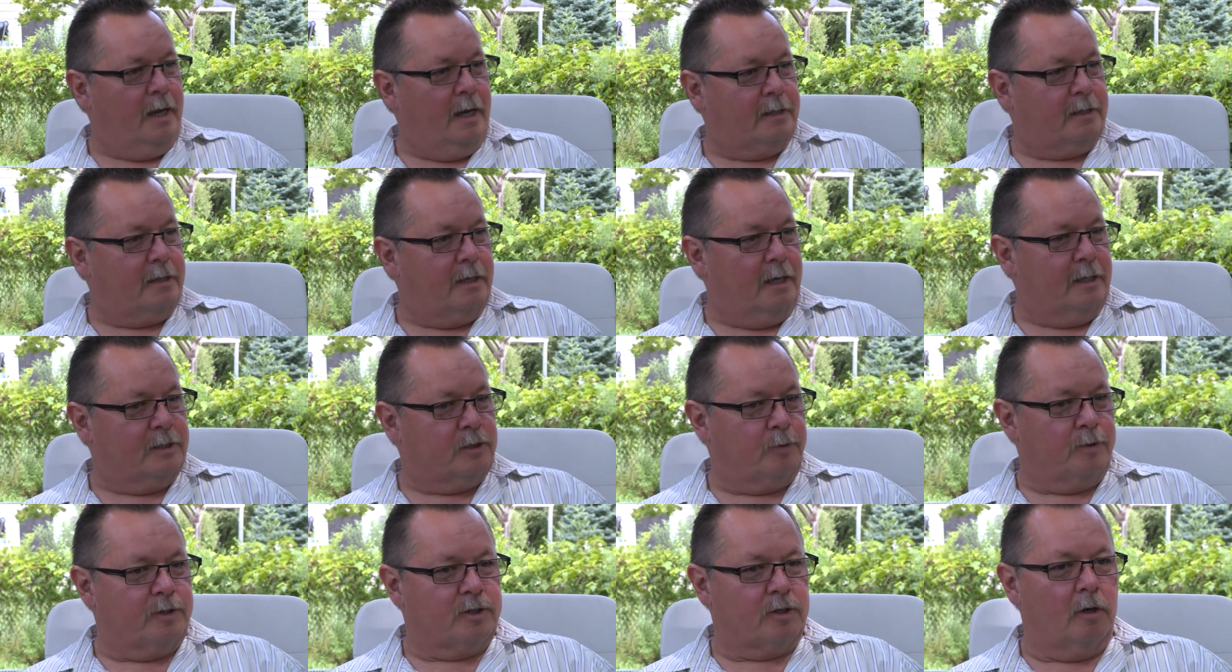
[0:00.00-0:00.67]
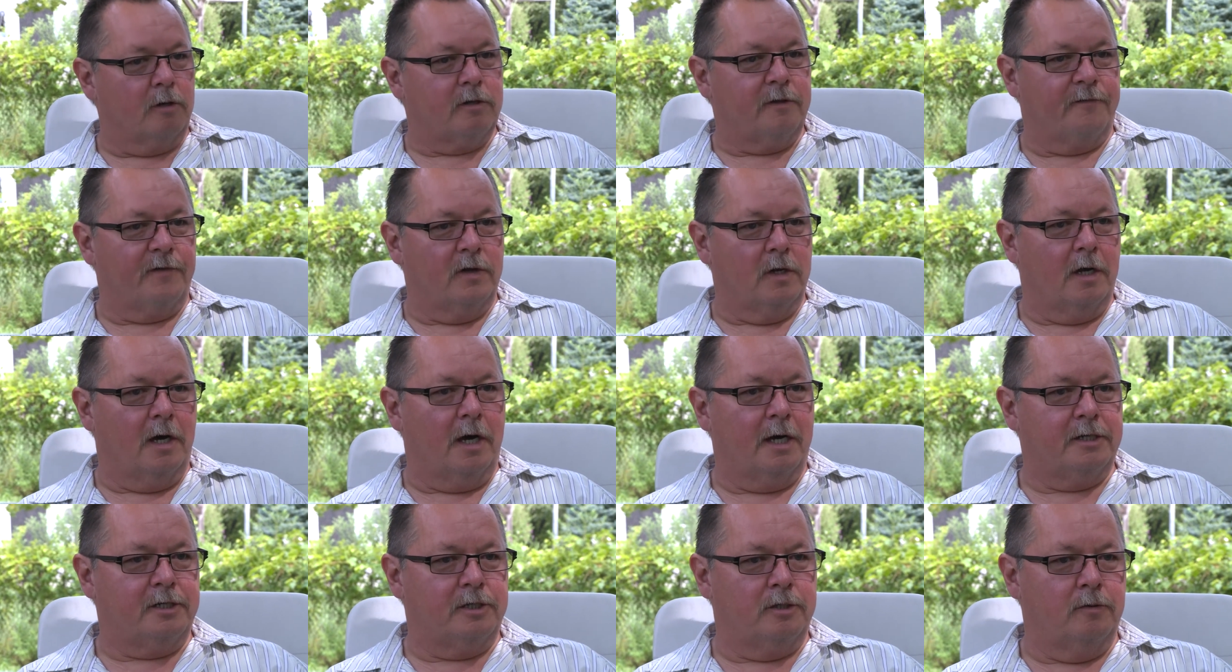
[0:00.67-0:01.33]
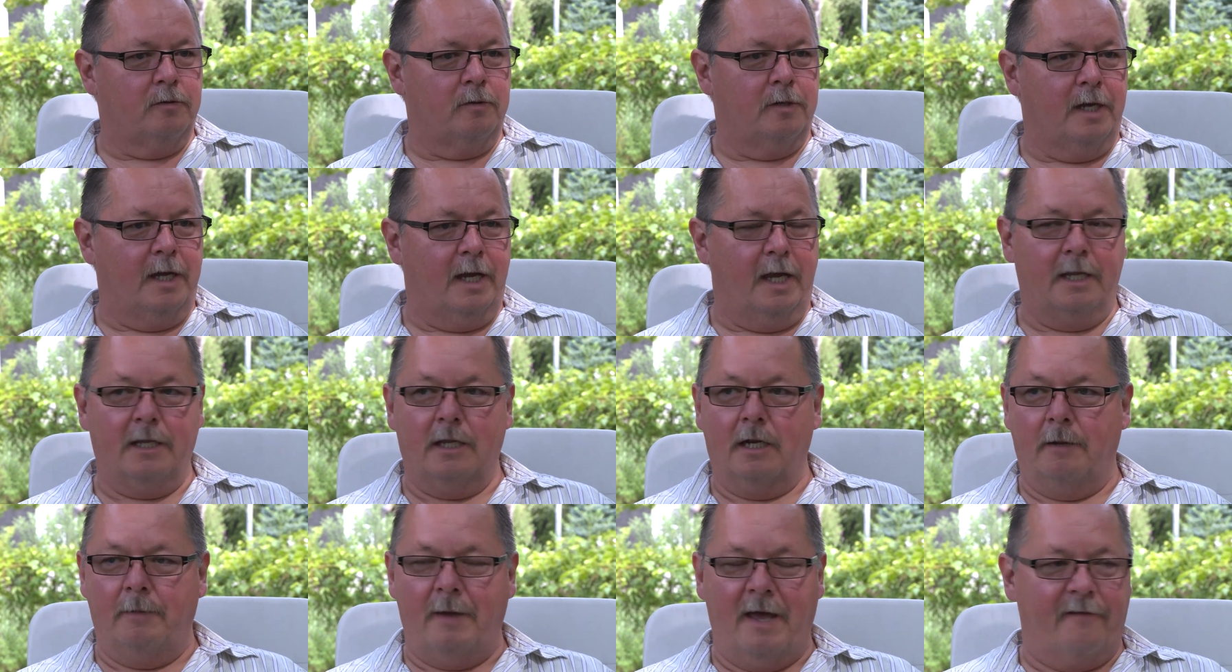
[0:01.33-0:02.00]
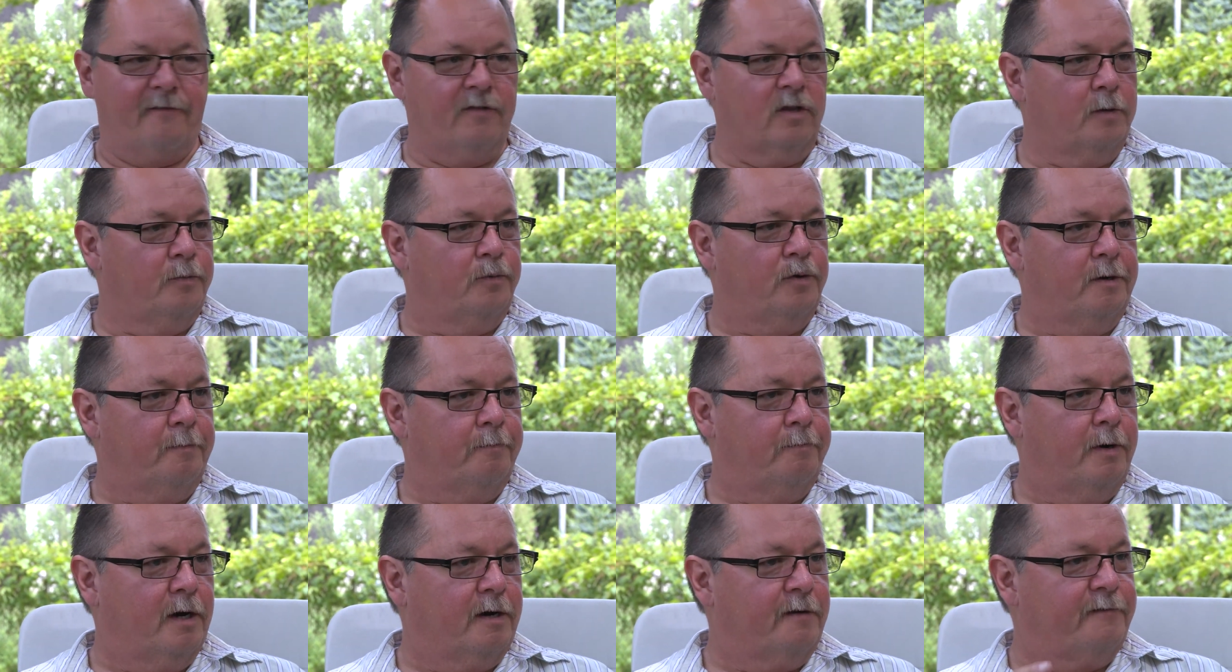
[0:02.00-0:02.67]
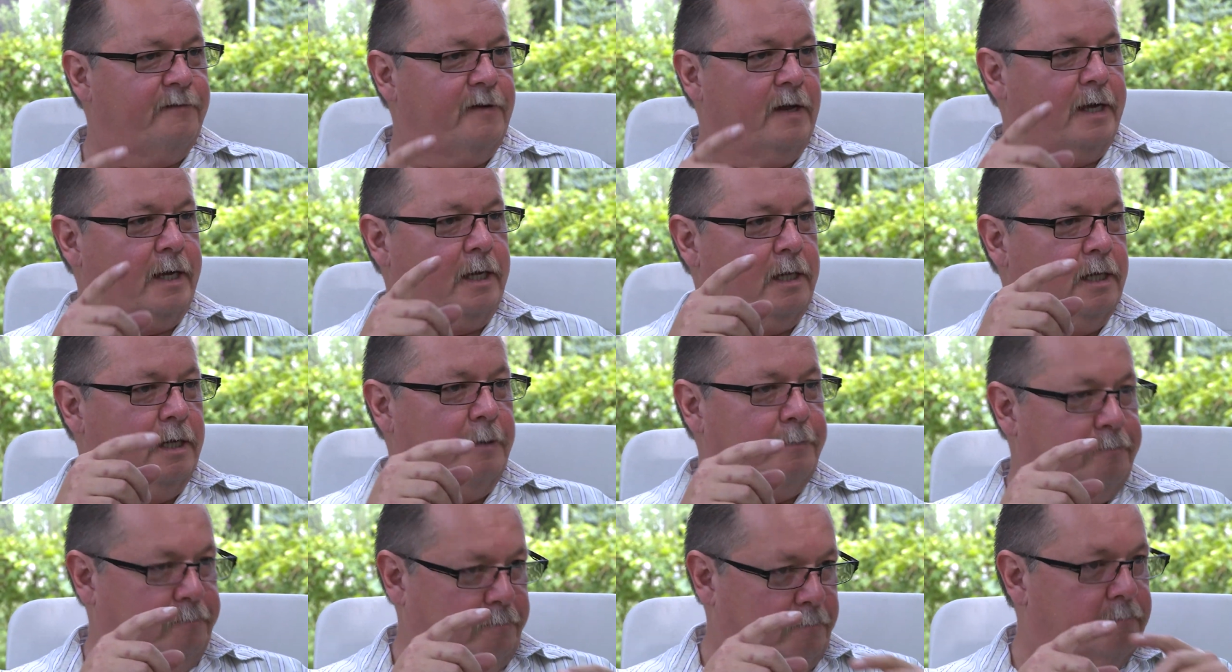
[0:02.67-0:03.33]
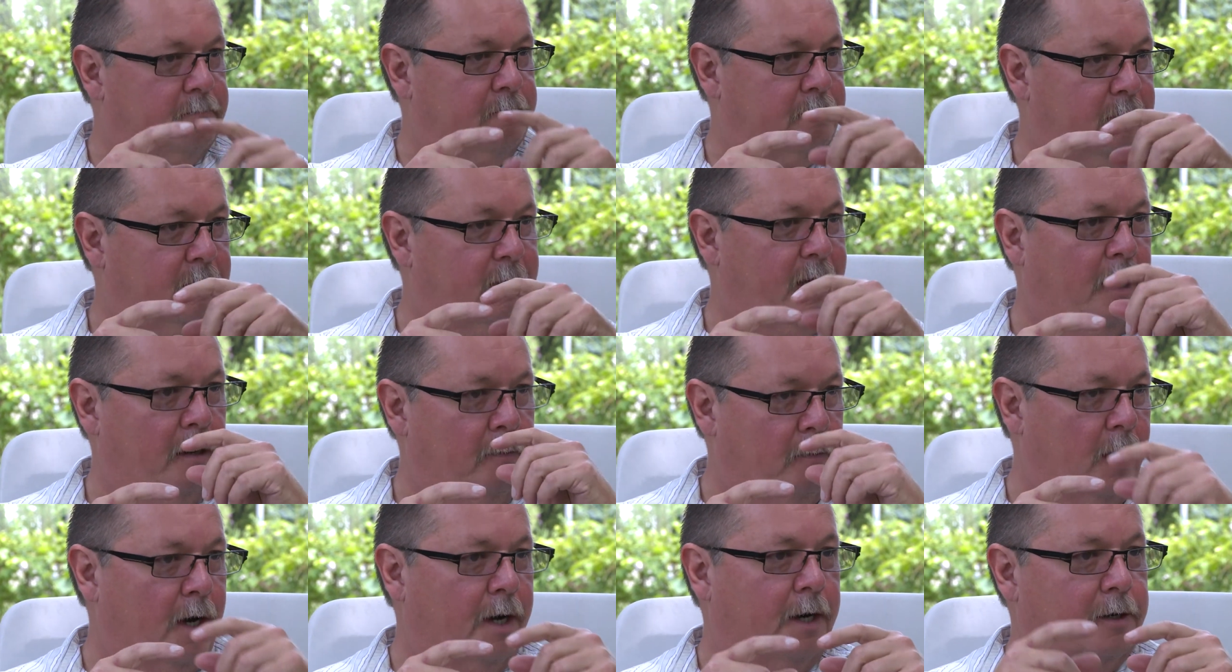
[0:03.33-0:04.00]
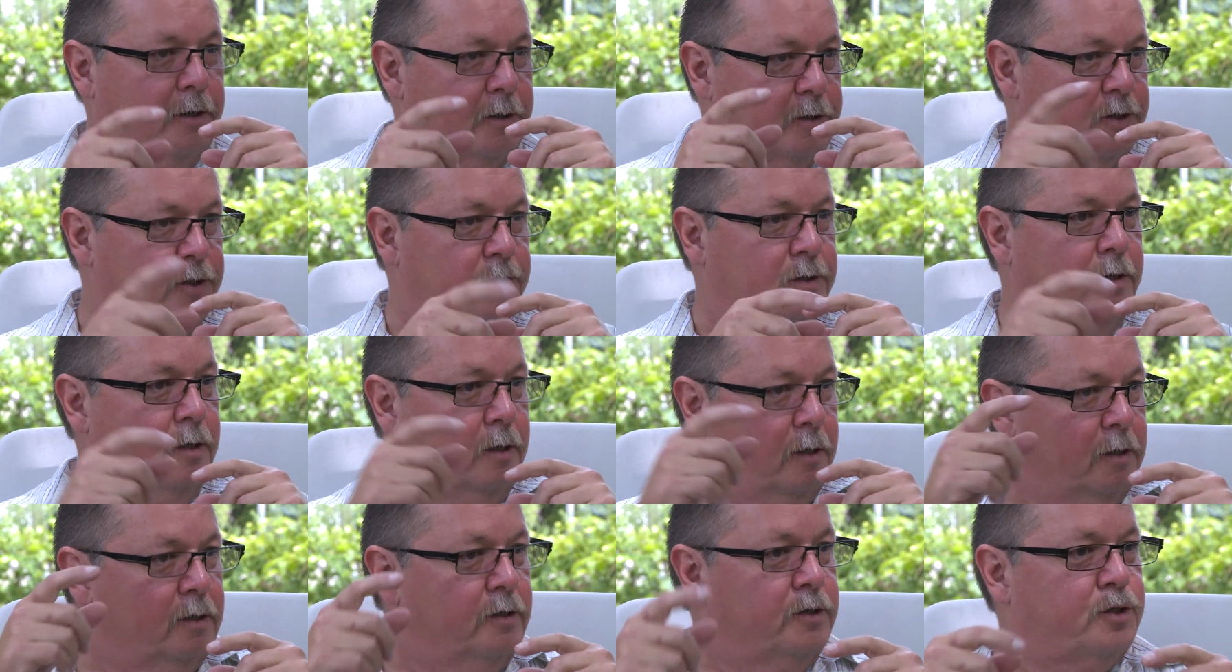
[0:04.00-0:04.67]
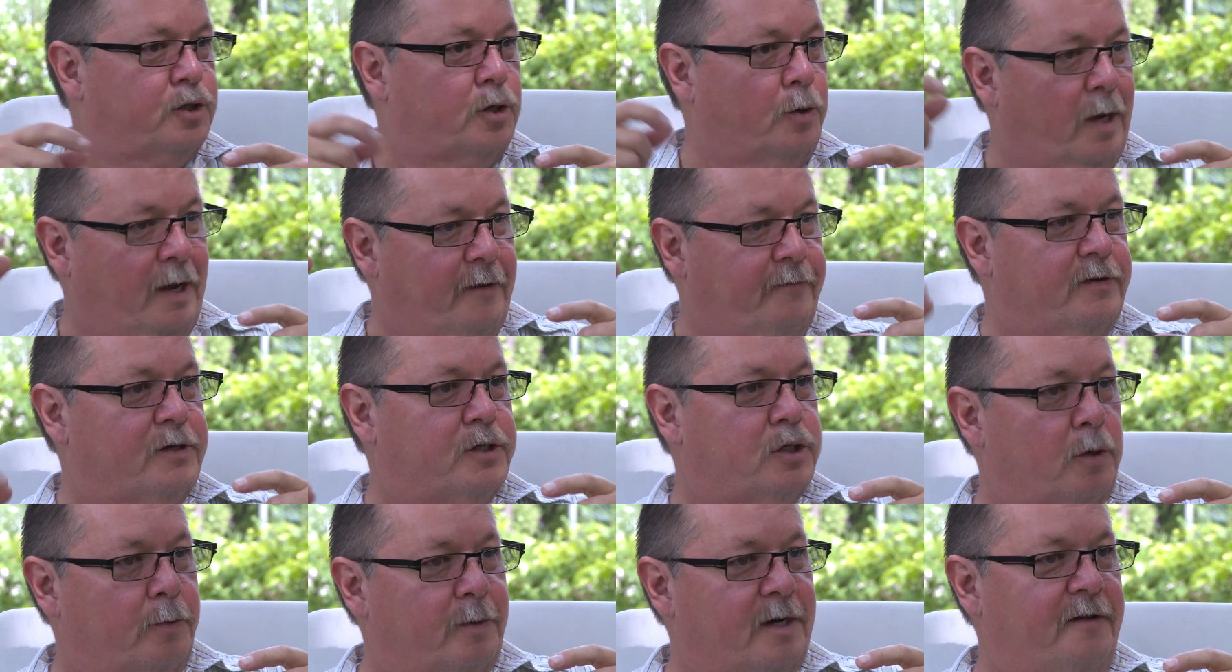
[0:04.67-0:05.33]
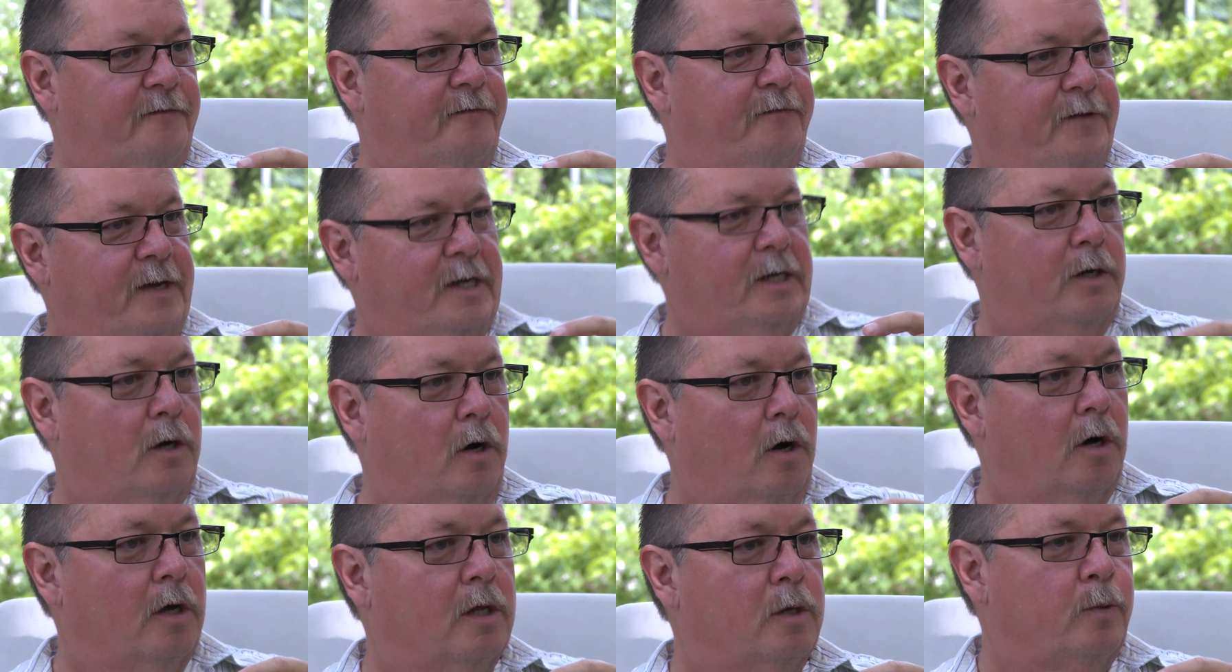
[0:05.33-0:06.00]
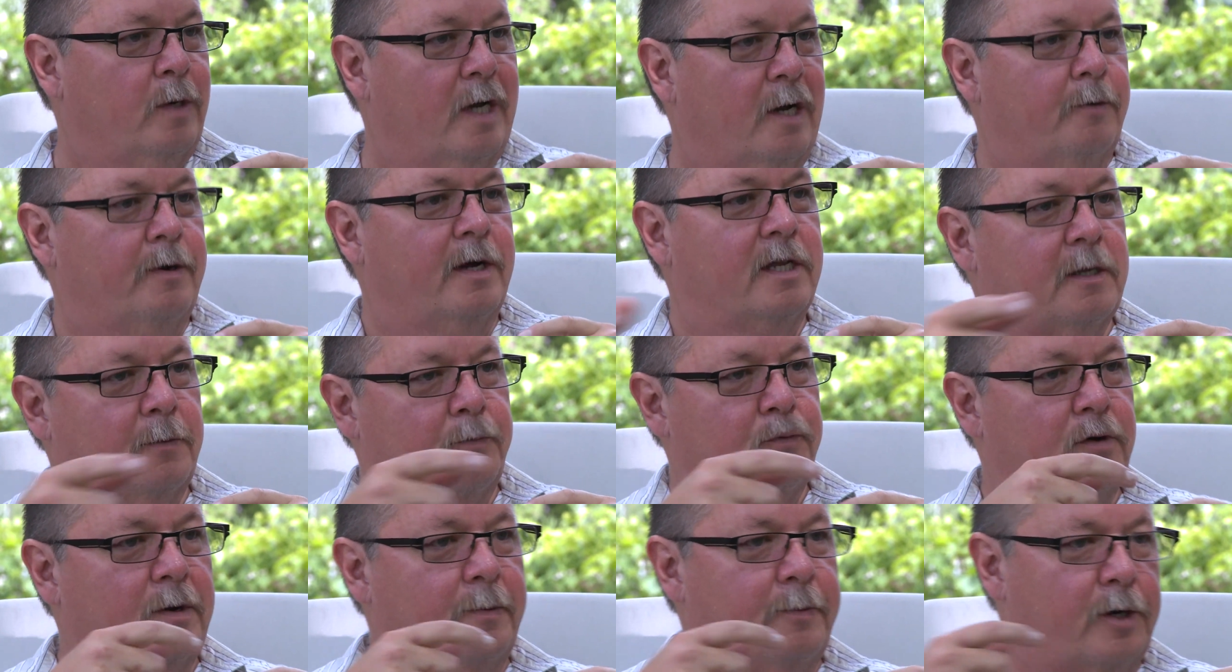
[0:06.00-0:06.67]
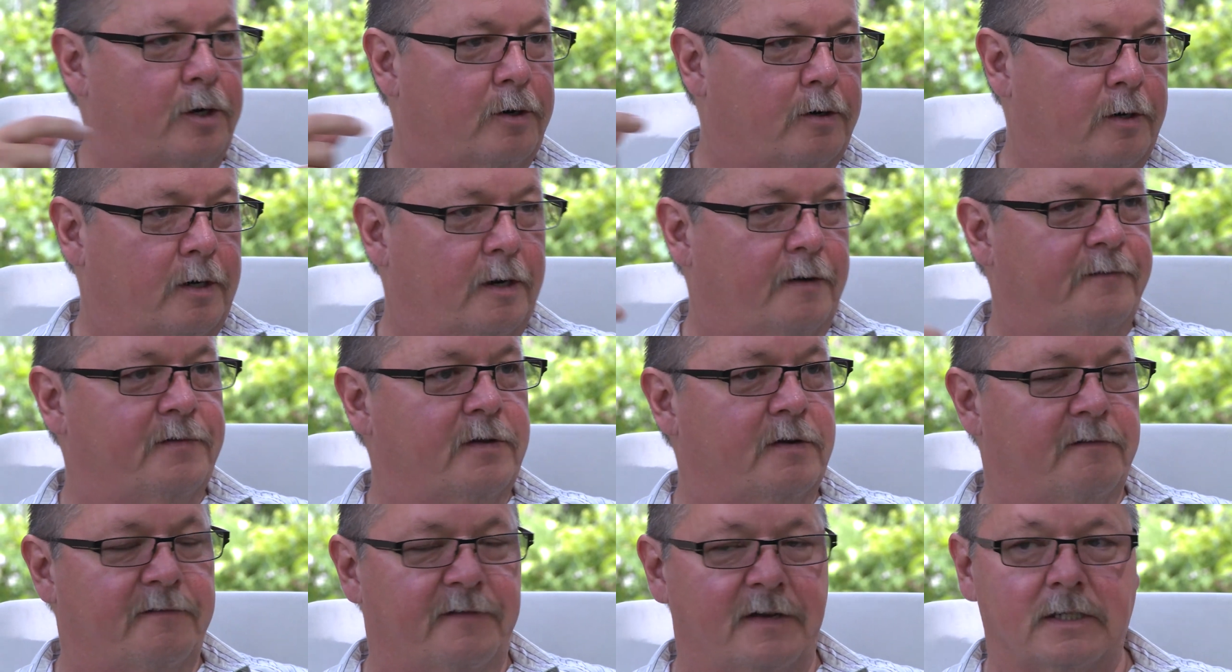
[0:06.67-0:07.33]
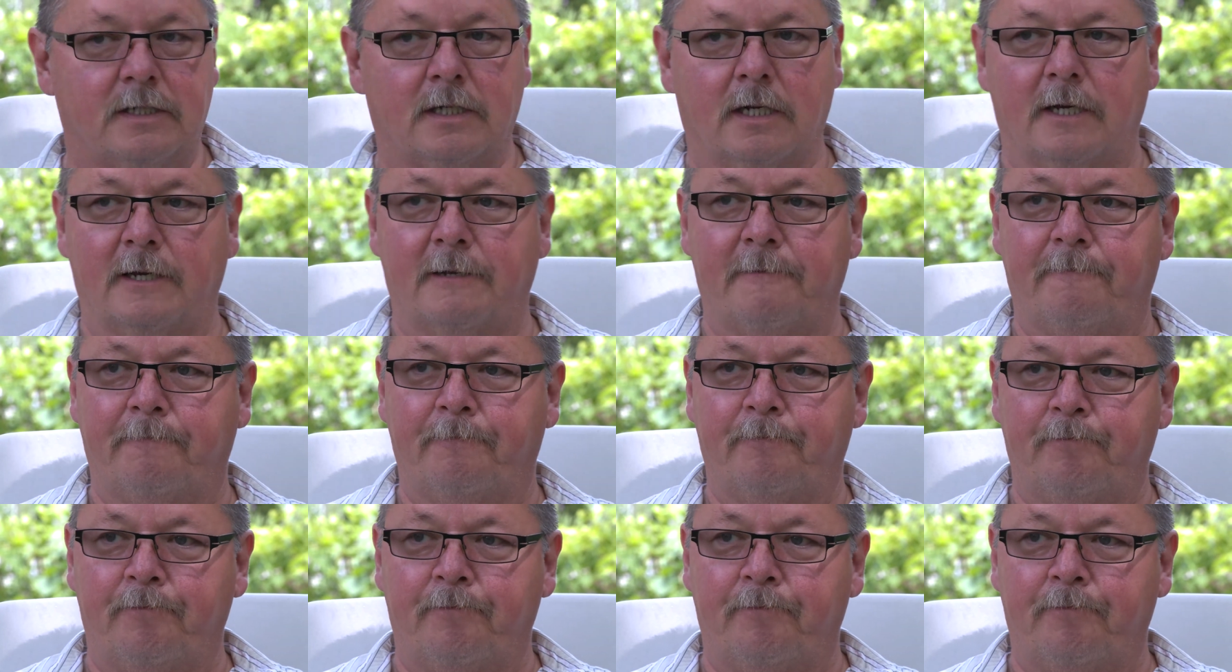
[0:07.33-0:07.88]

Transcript: at, as a result of a lawsuit, ended up having to put butterfly clip air monitors so every so many feet all the way around the perimeter of their fence line.